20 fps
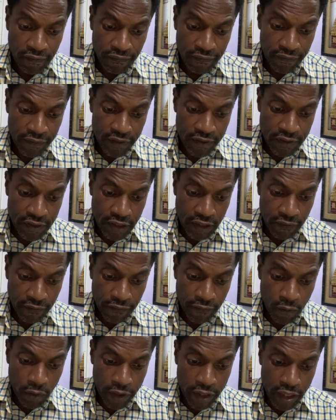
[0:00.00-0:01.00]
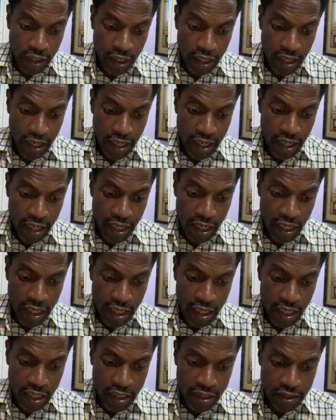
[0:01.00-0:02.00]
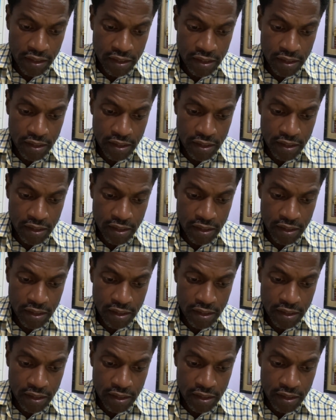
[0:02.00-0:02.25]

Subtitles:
let's see, 48,